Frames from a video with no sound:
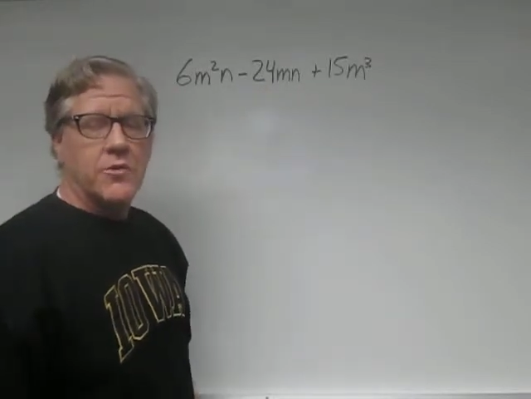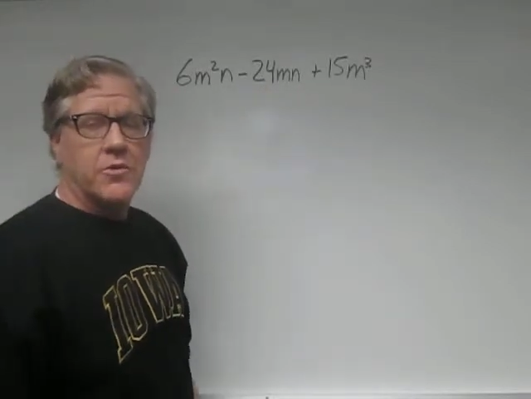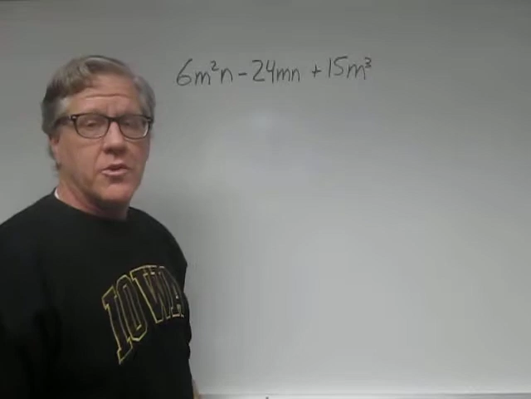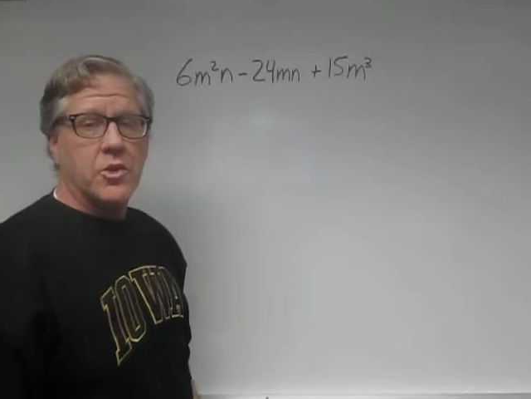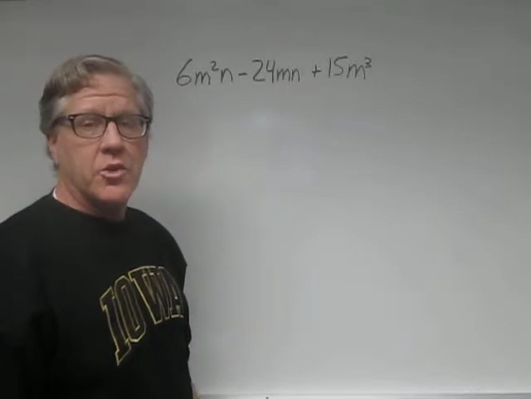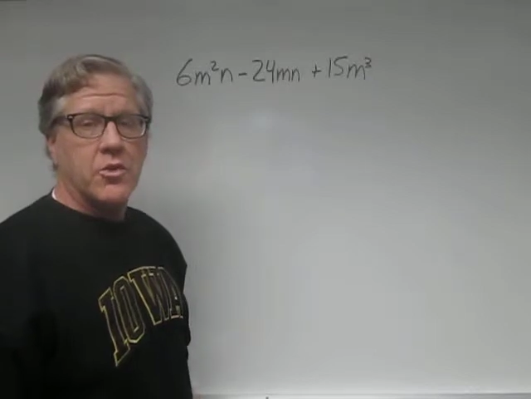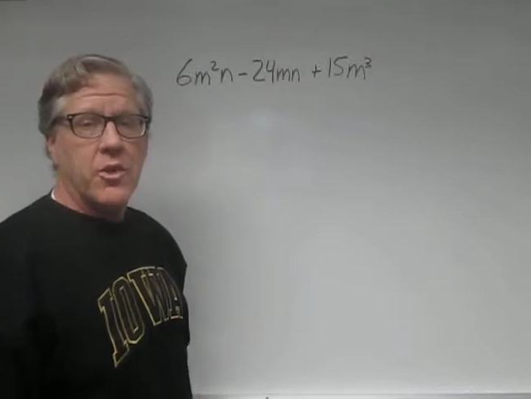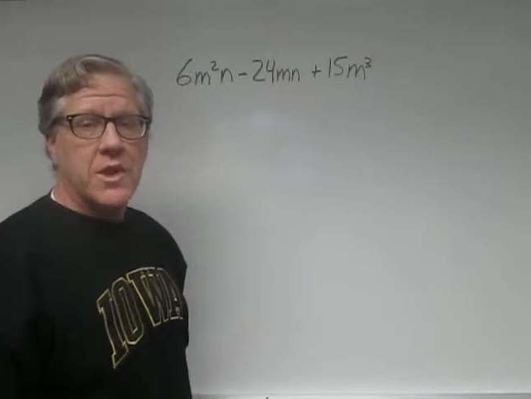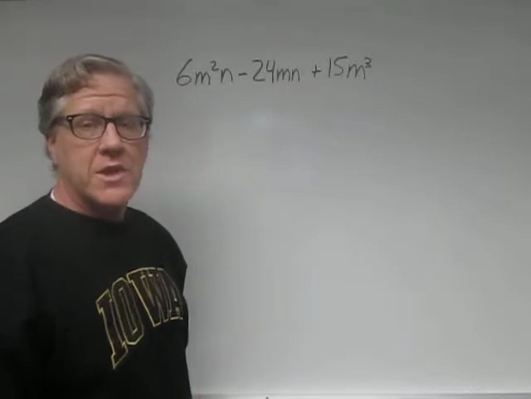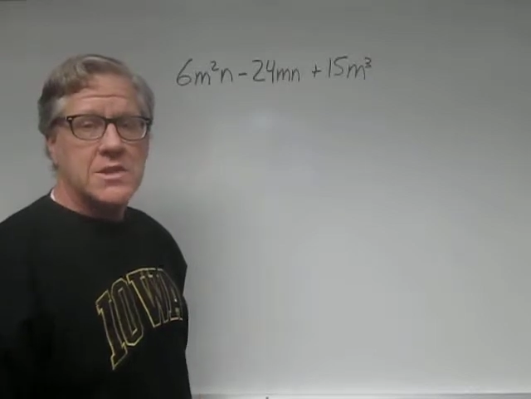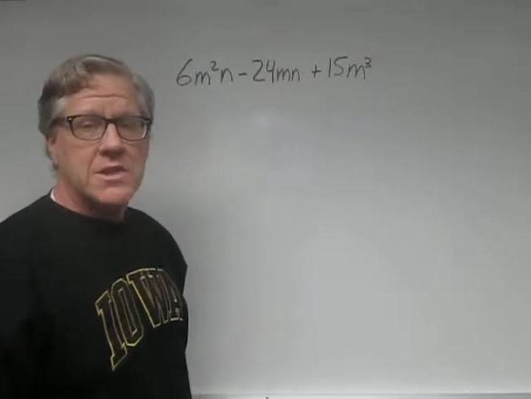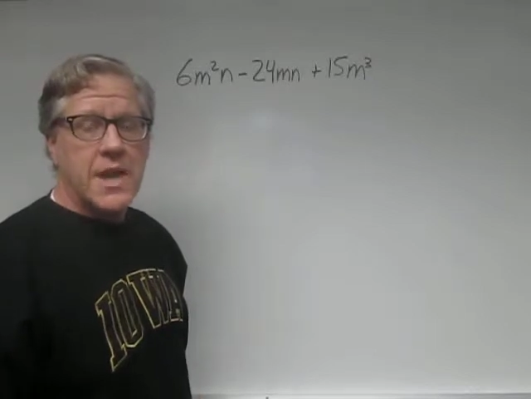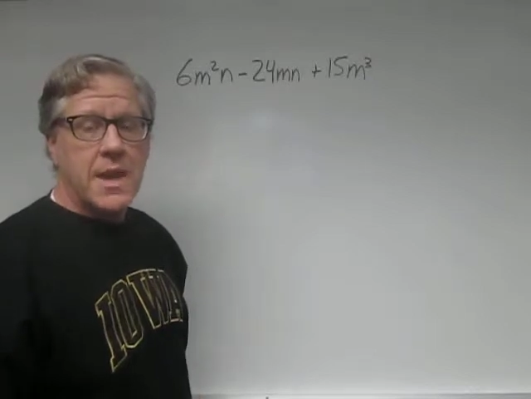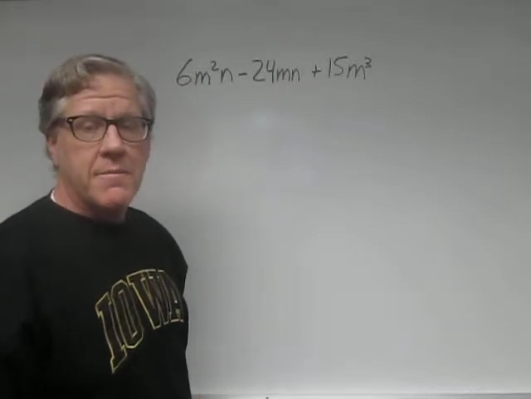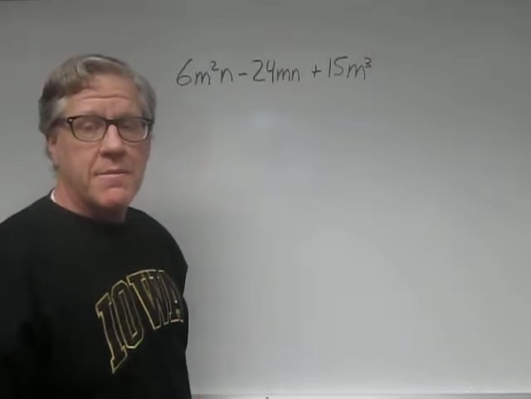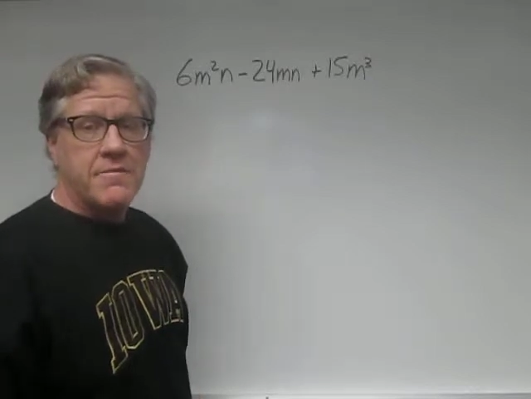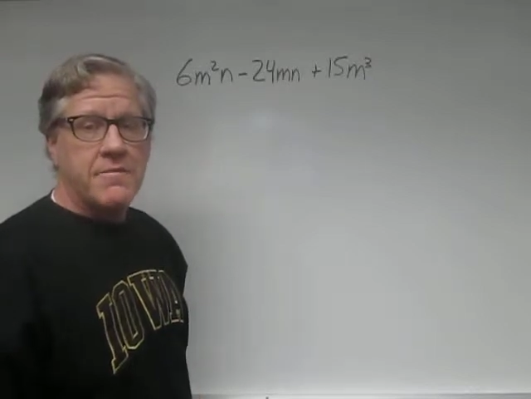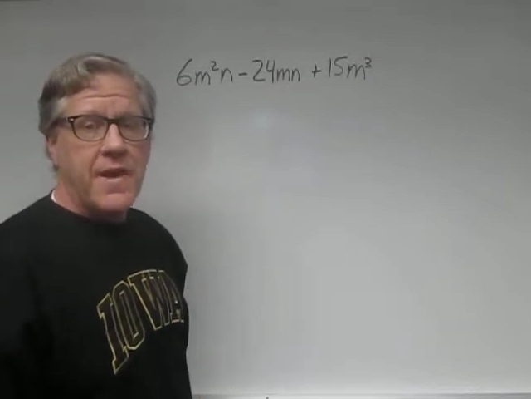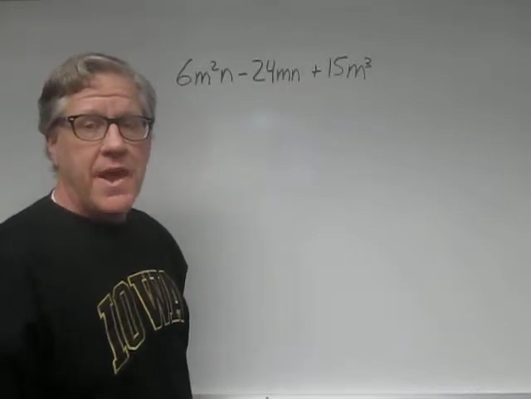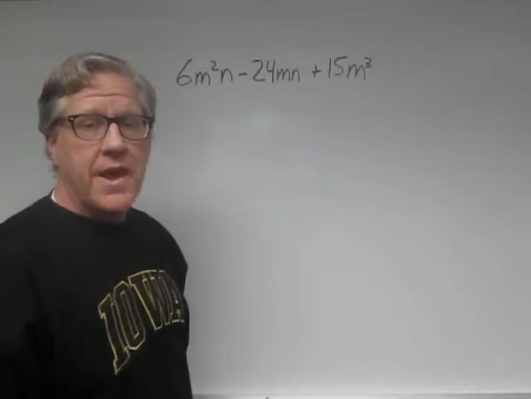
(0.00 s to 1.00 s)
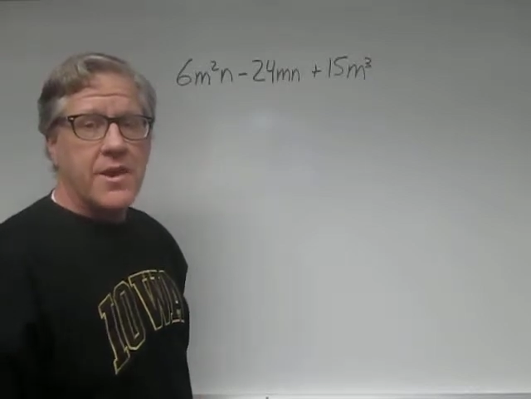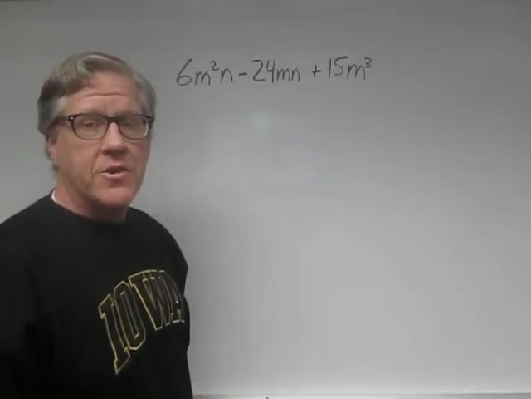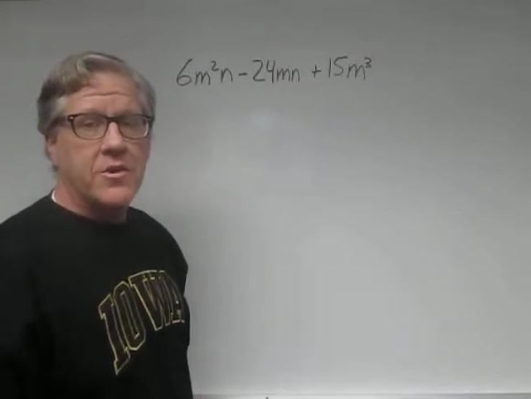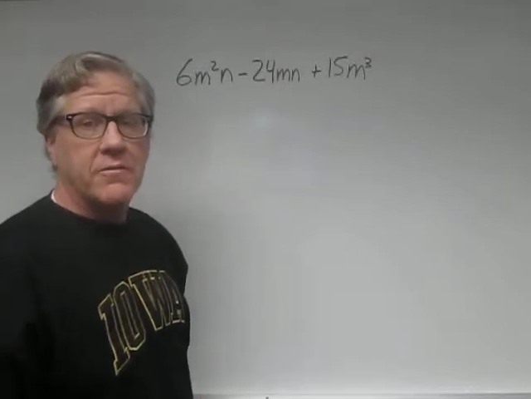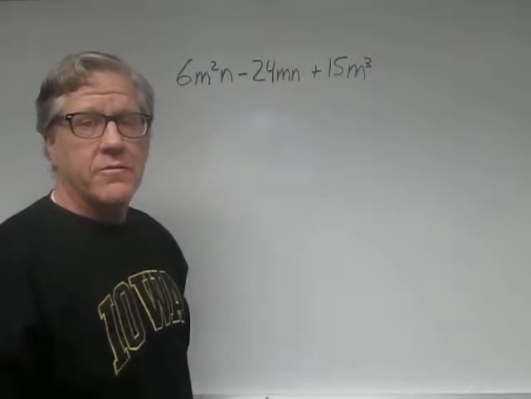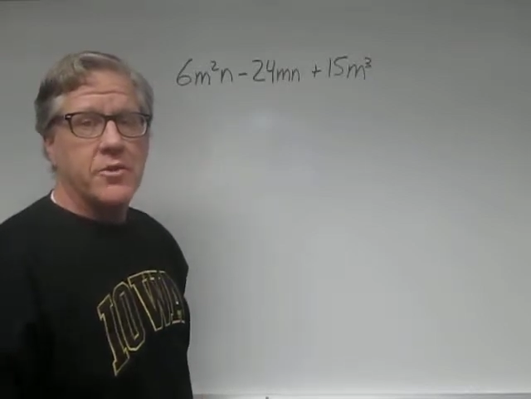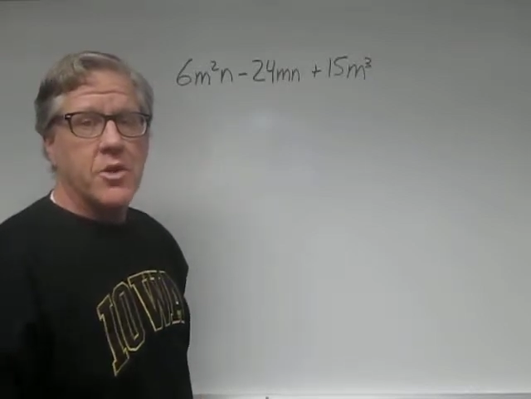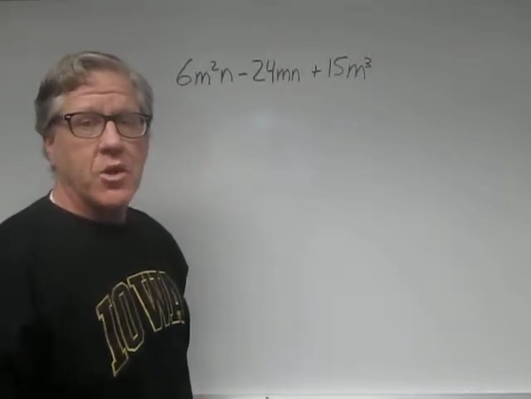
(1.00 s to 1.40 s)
for the greatest common factor of